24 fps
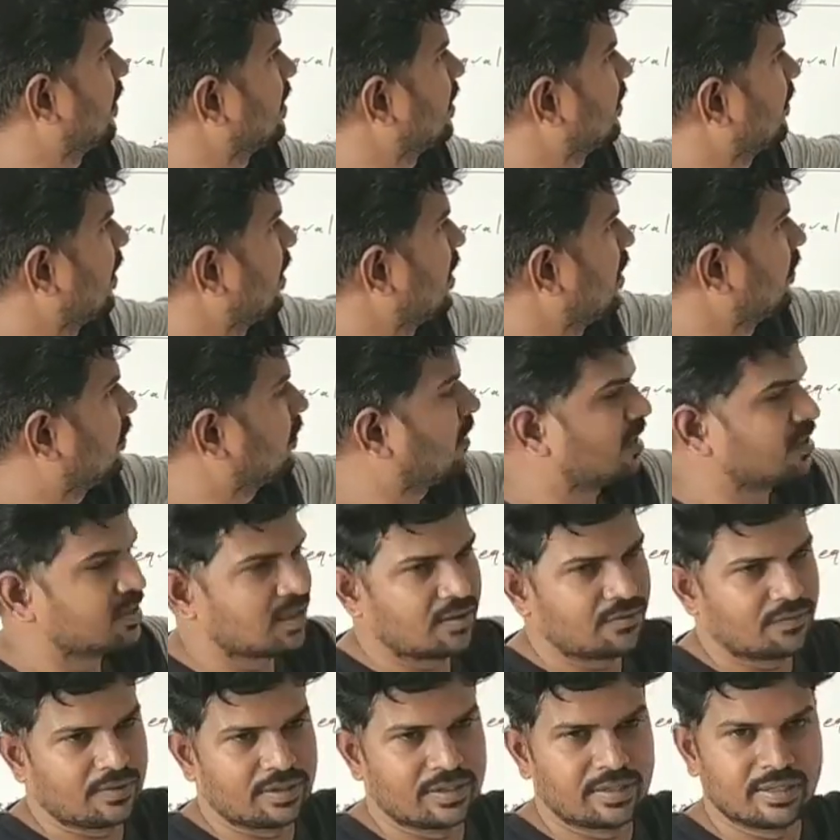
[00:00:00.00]
Find the value of cos
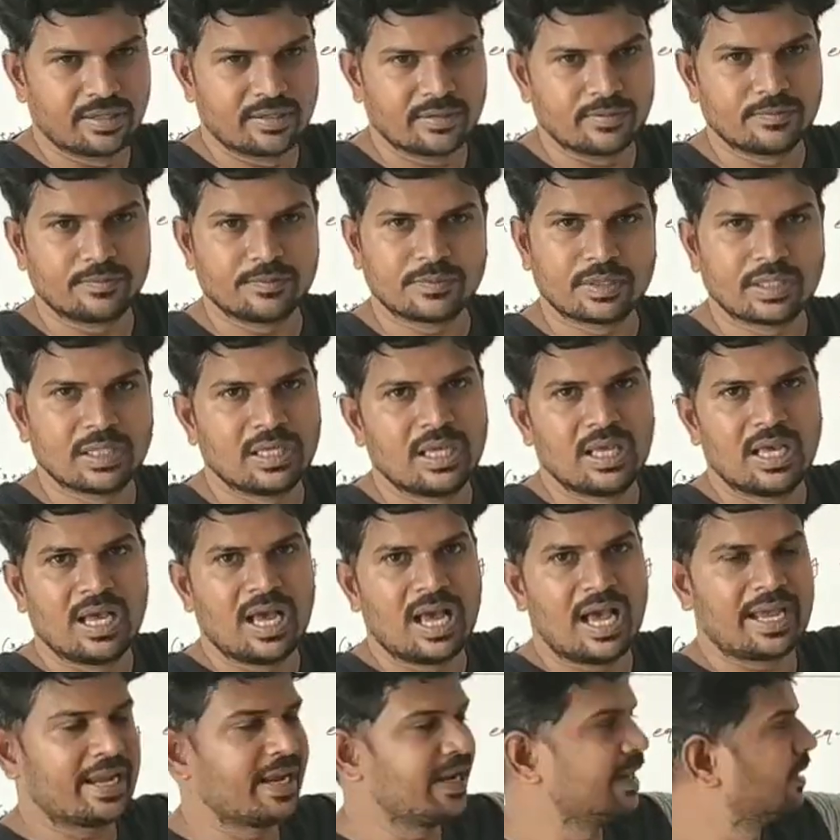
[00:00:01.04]
alpha here.
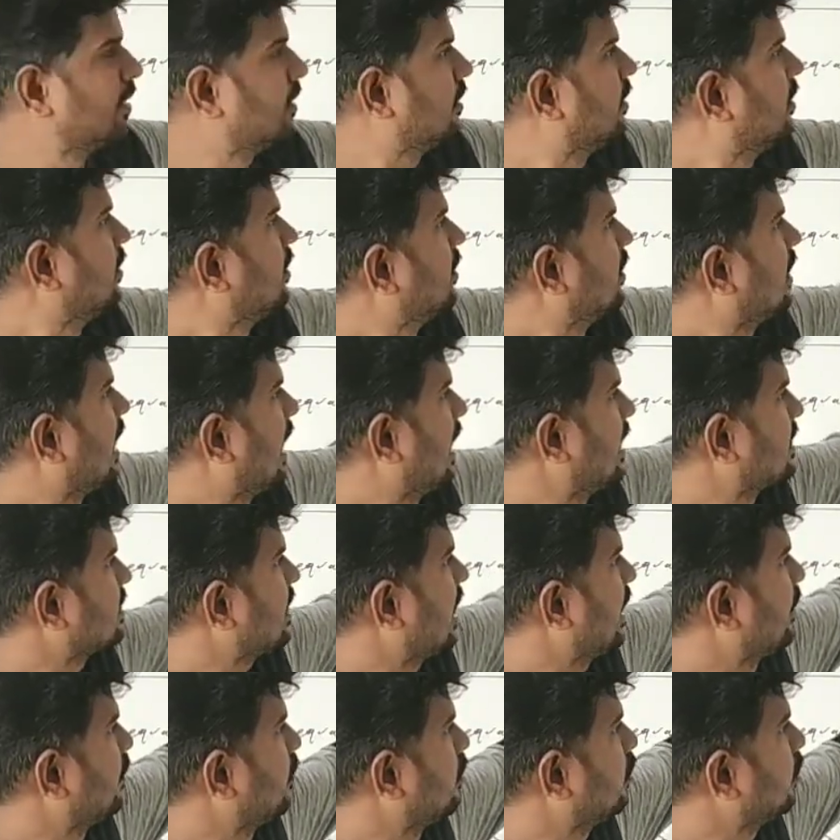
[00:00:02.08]
Again,
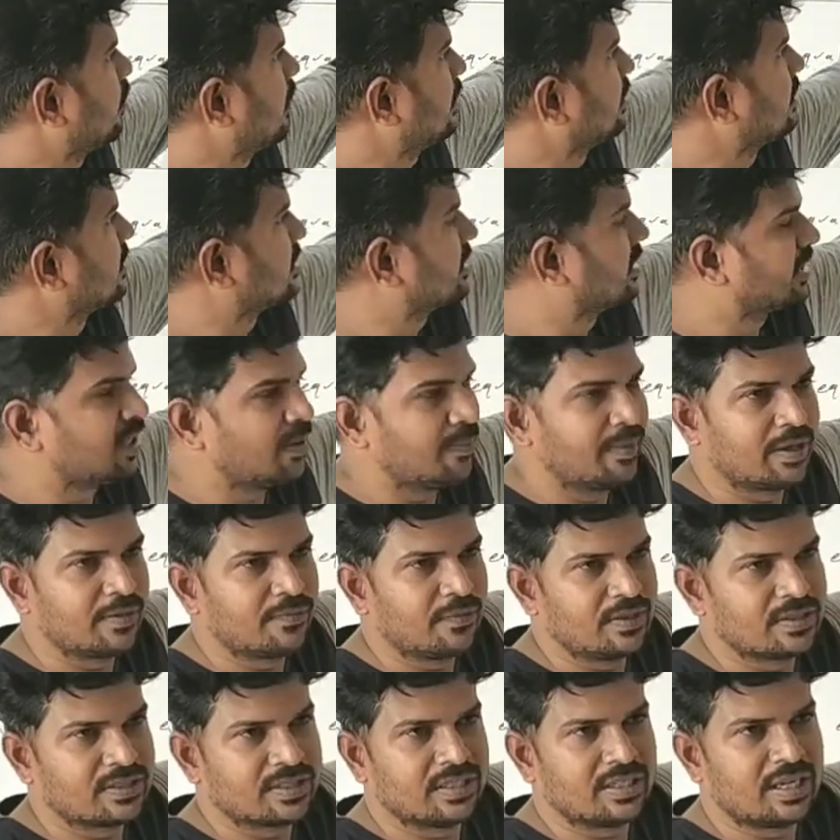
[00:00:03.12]
as I don't want this
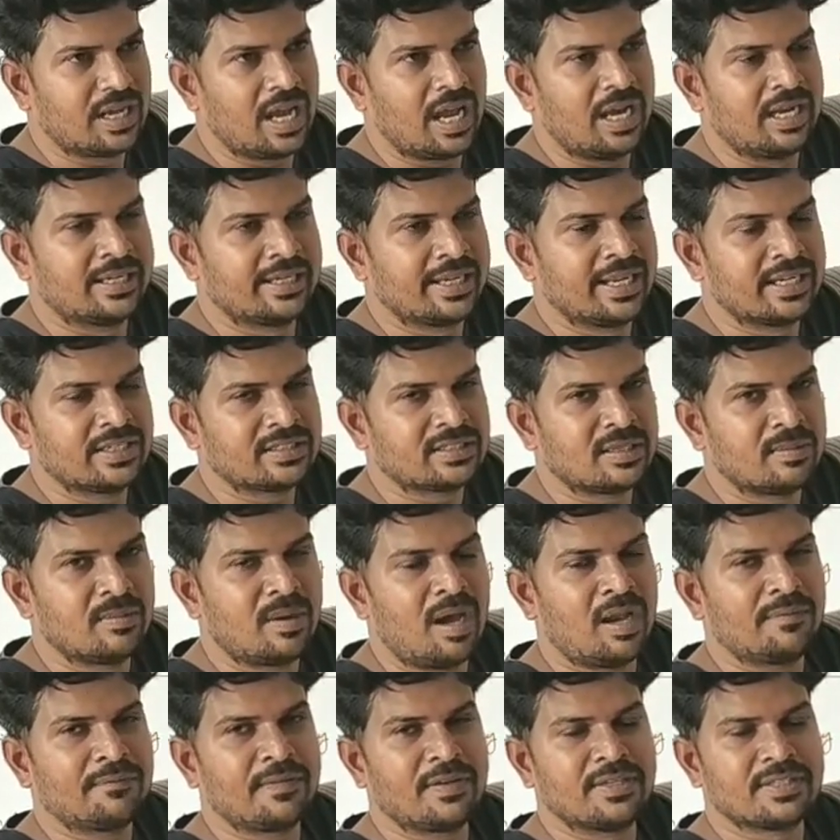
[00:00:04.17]
trigonometric function, I will take
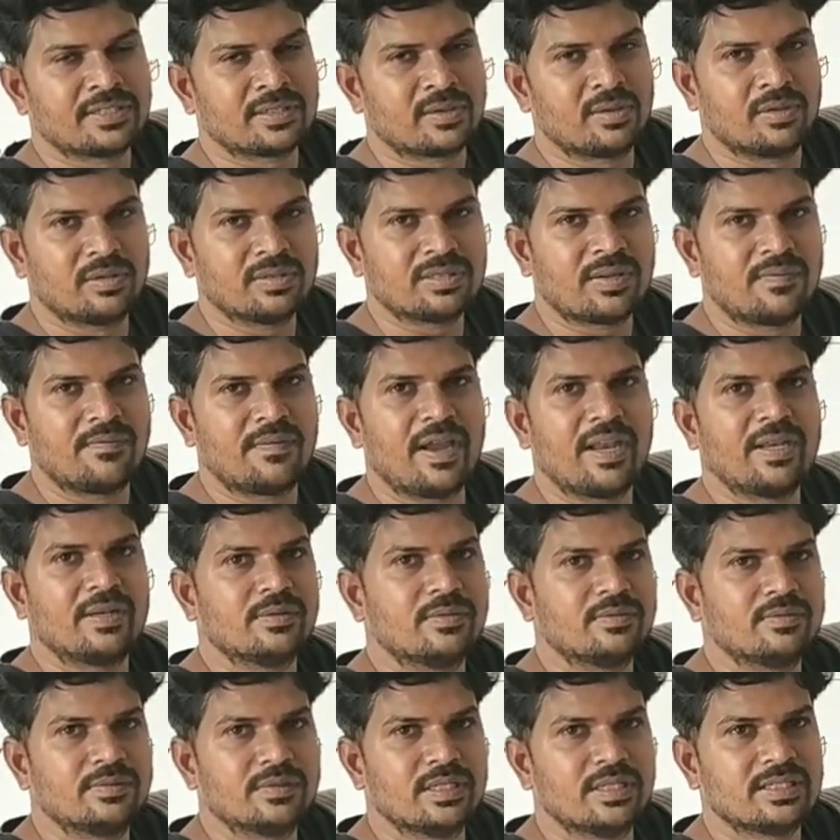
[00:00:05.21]
some alpha is equal to some
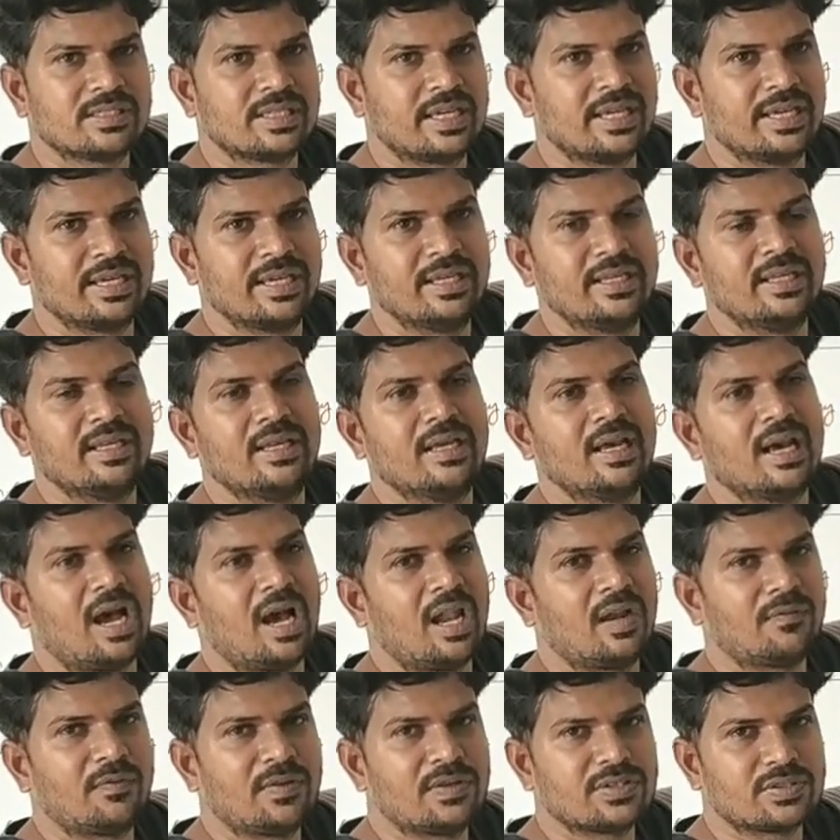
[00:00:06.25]
value. Say
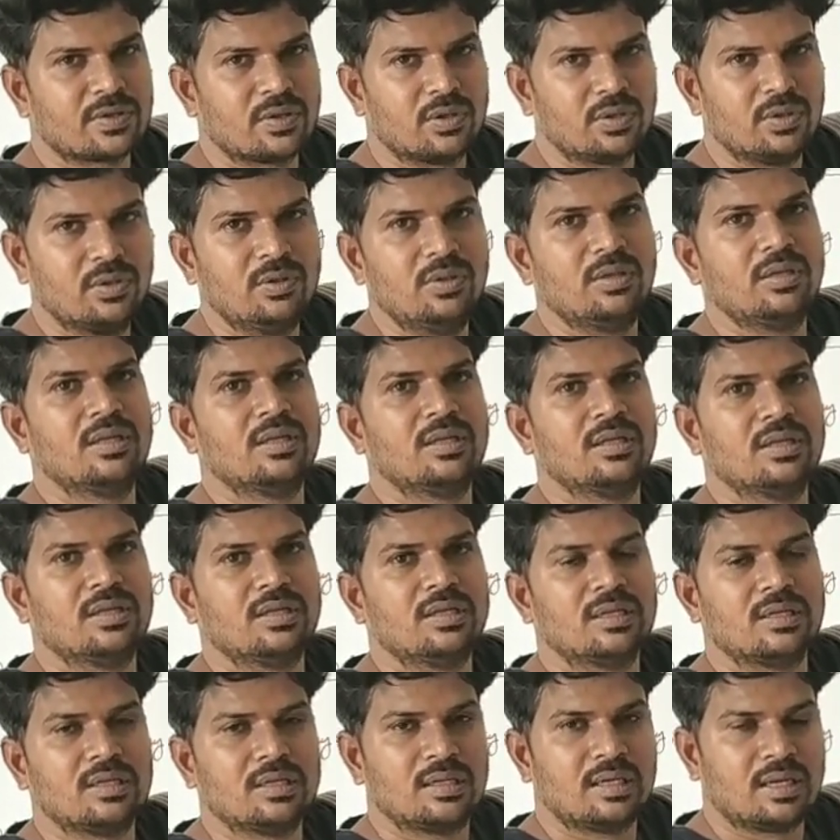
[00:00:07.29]
alpha is equal to
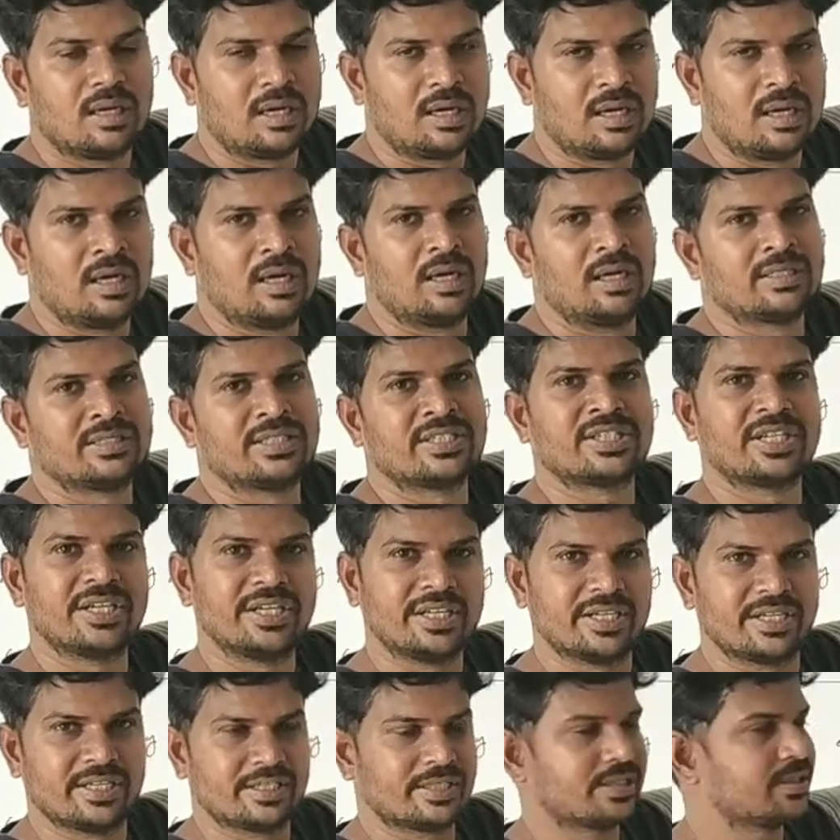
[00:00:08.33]
60
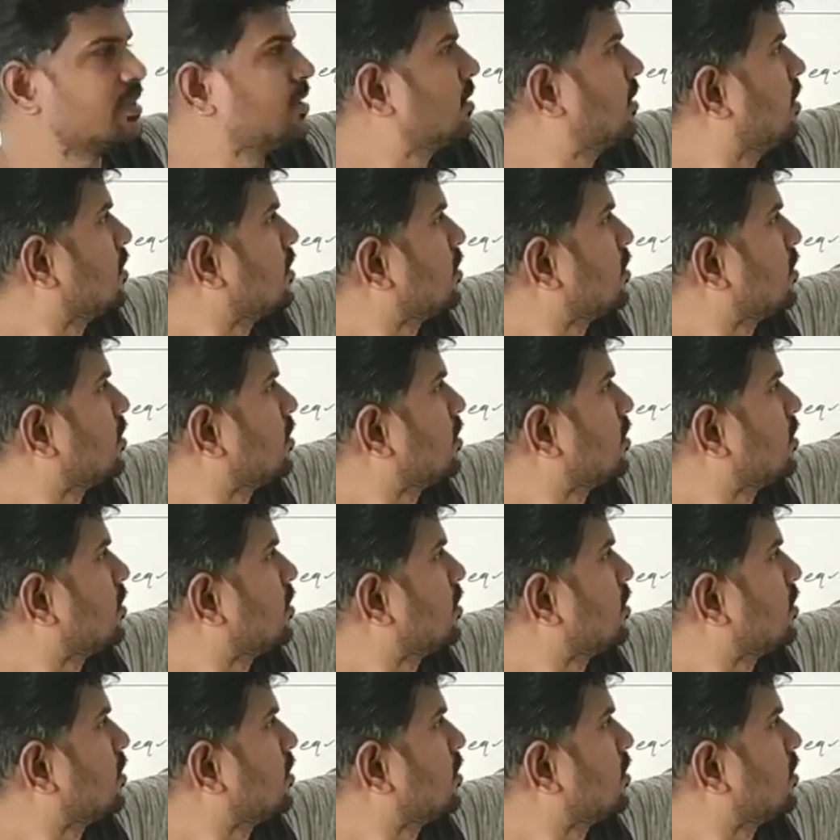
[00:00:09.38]
degrees.